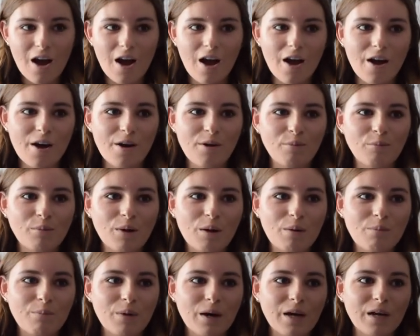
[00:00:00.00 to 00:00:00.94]

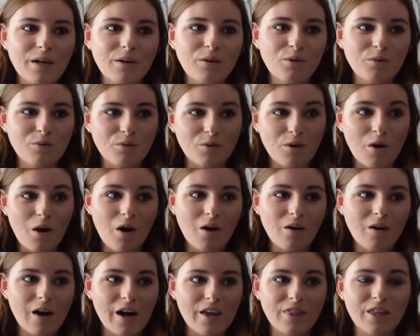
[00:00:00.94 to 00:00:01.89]
but
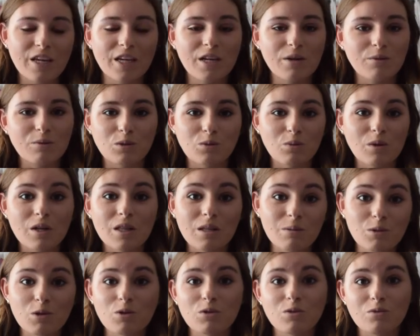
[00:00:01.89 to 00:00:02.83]
overall I think it was one of the
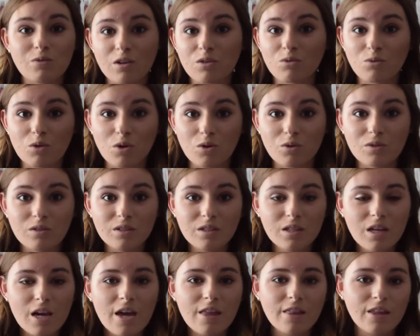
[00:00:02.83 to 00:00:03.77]
most fun roles
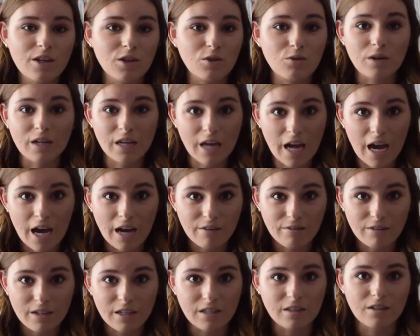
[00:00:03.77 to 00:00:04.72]
that you can
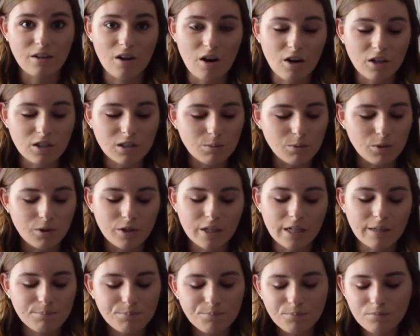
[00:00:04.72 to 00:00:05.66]
have in the college
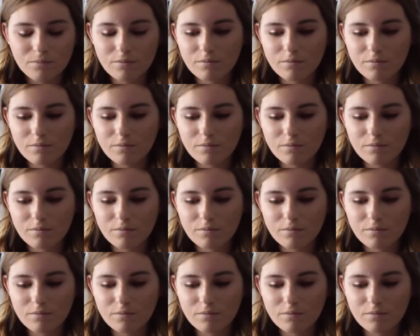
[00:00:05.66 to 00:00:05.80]
program.